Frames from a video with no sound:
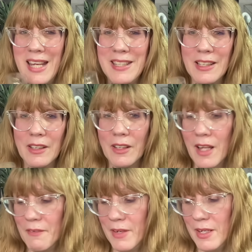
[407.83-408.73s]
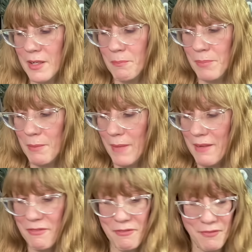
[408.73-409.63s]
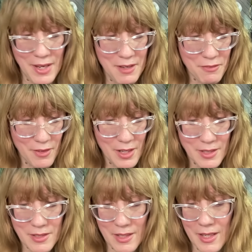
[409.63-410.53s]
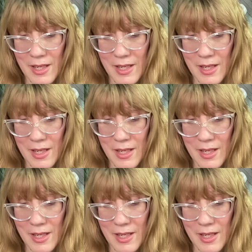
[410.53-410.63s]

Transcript: I didn't love it, but my favorite